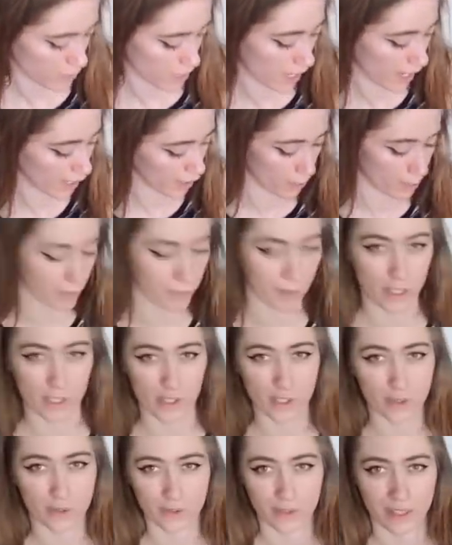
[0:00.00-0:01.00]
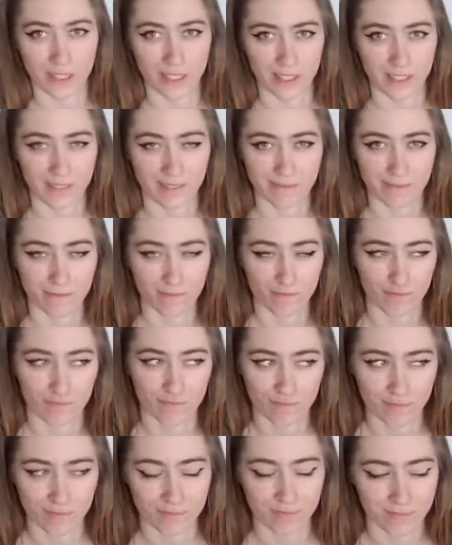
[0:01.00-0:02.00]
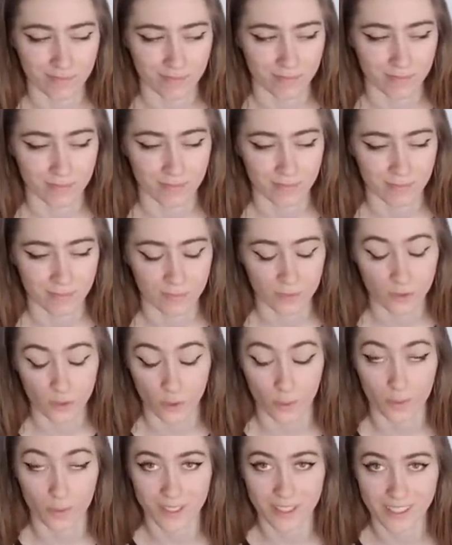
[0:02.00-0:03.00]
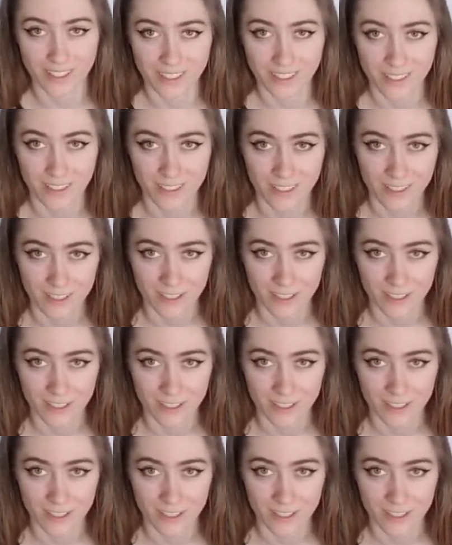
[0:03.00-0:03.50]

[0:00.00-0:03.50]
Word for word: is higher up in my shoe than it normally is.